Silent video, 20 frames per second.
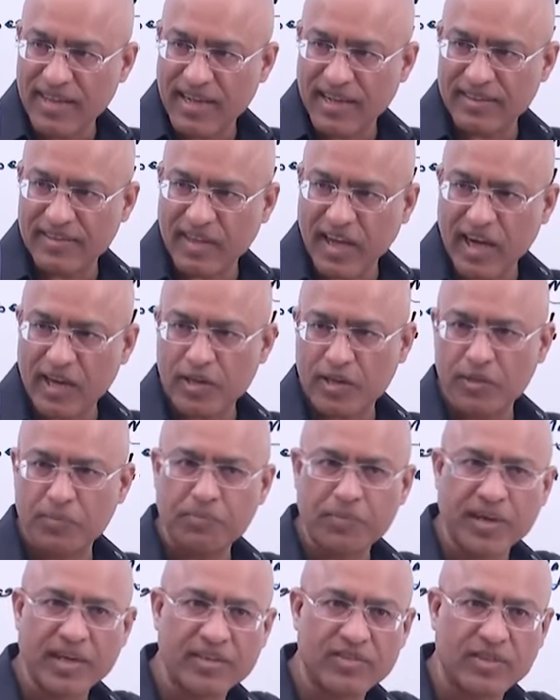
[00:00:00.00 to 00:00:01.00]
And that
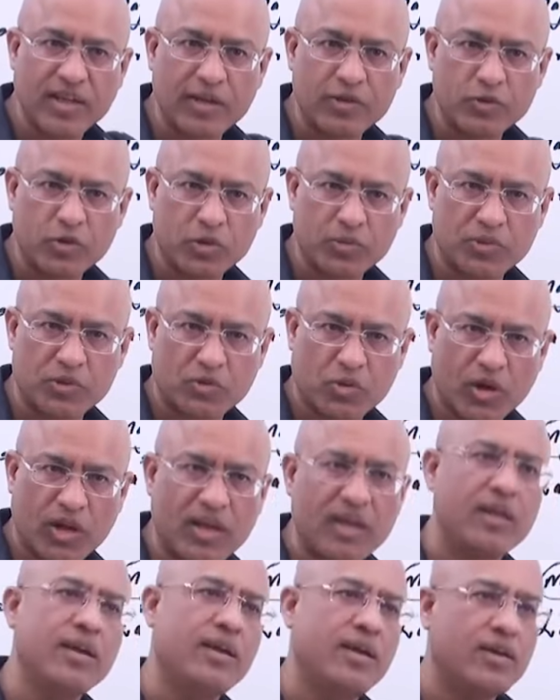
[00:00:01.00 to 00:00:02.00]
impairs the
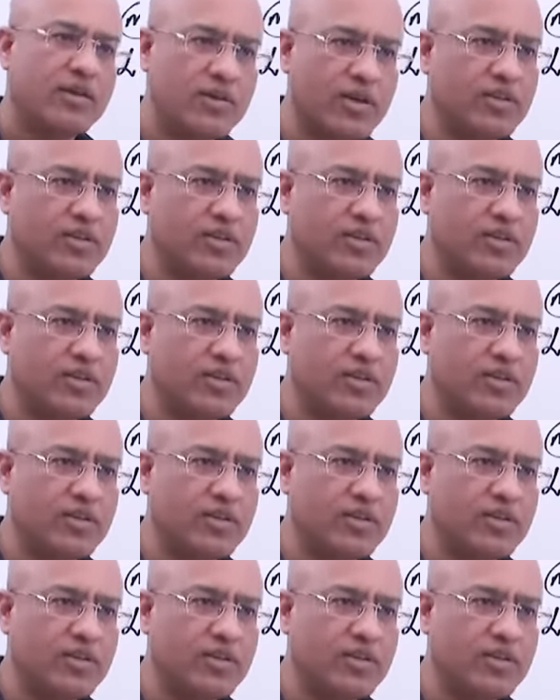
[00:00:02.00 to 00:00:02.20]
neuromuscular